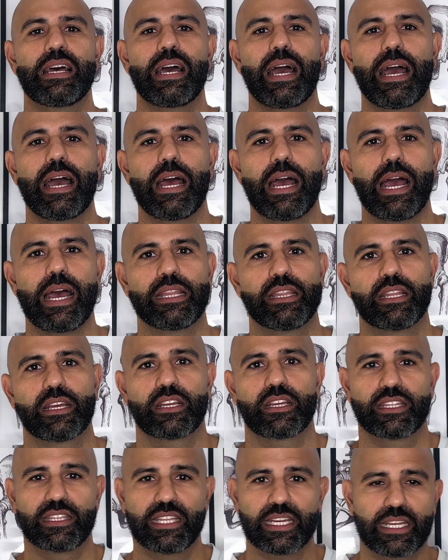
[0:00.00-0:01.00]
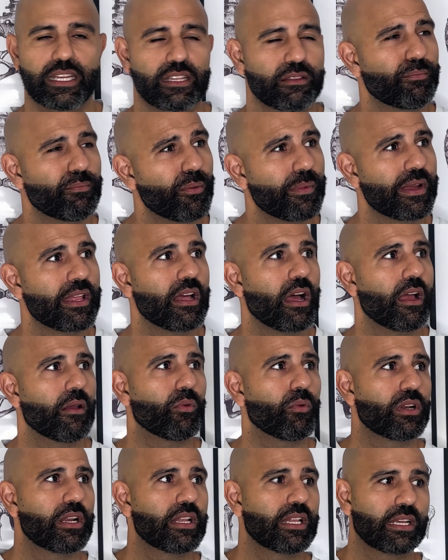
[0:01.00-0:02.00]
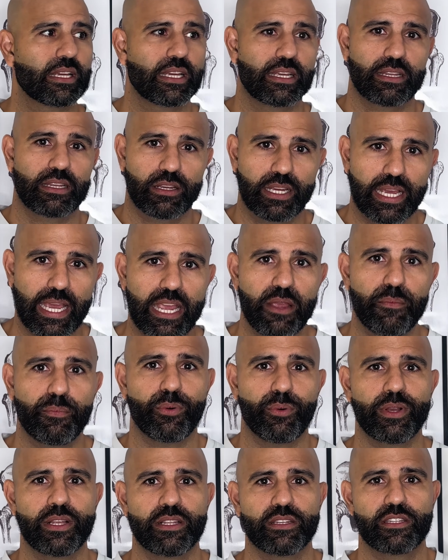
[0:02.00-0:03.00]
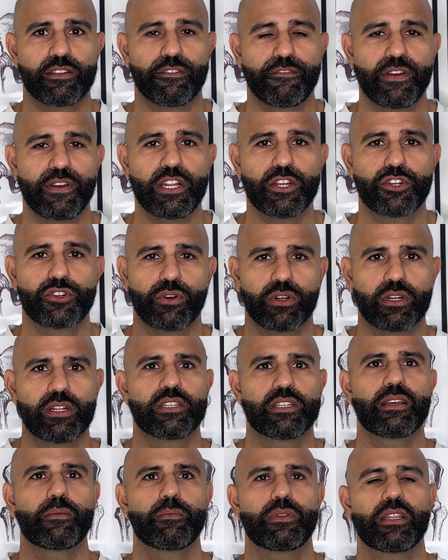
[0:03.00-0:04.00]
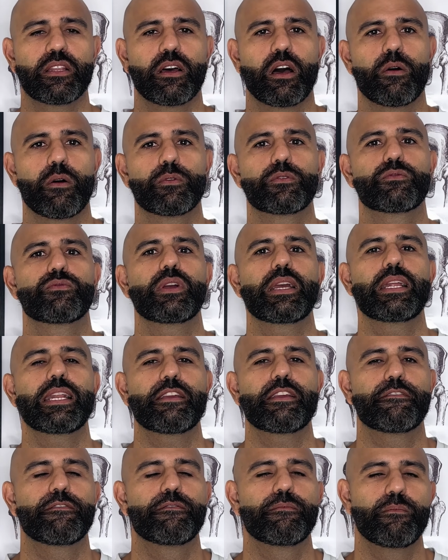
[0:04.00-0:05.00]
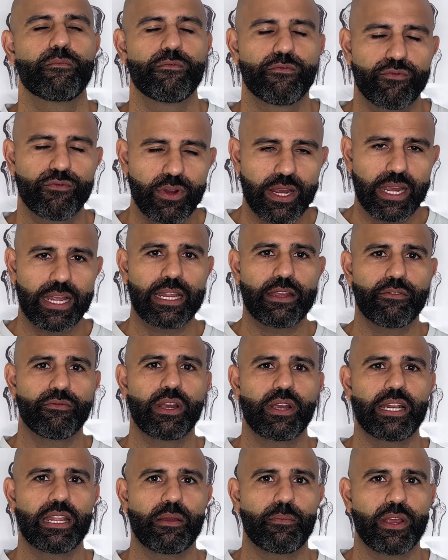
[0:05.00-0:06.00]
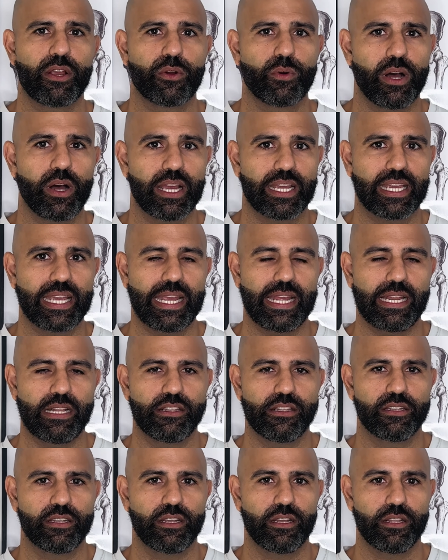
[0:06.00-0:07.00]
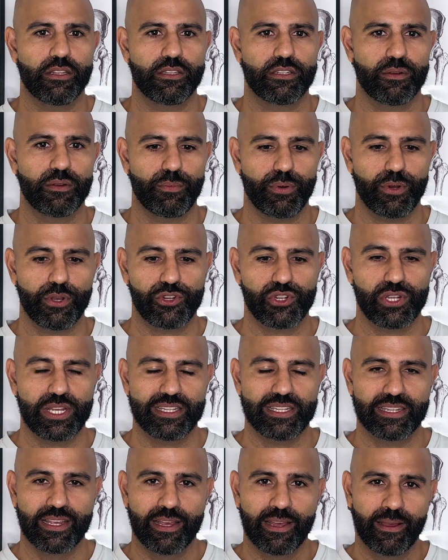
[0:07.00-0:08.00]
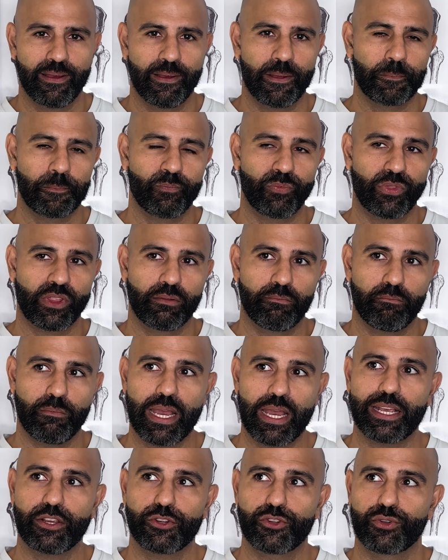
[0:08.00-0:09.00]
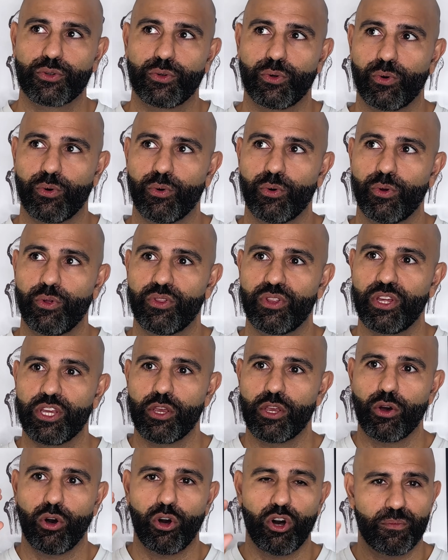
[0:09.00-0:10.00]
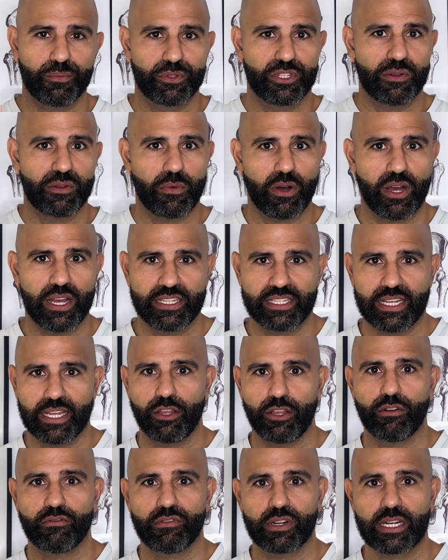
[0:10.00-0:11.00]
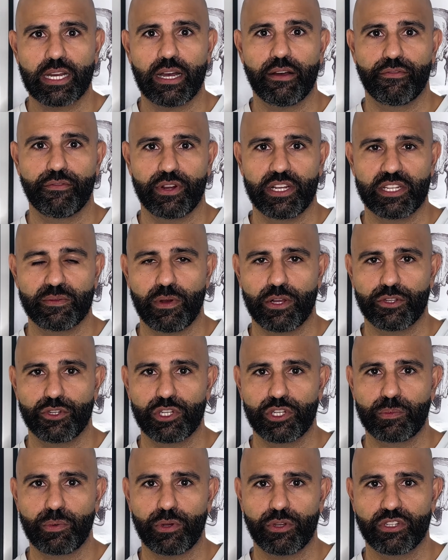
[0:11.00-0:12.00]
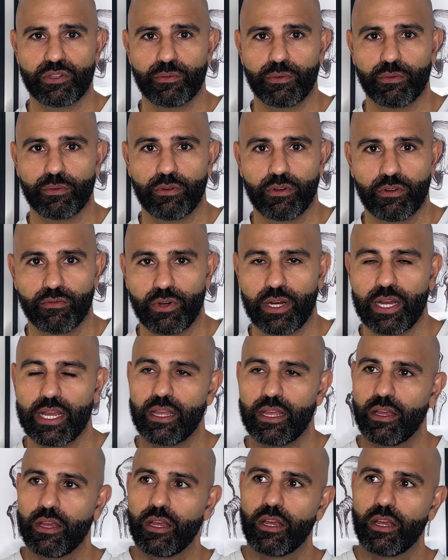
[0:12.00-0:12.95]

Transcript: And the probably like one of the key points to finish on, and something that I would really be quite keen to push, is make sure that you're optimizing your recovery as much as possible, right?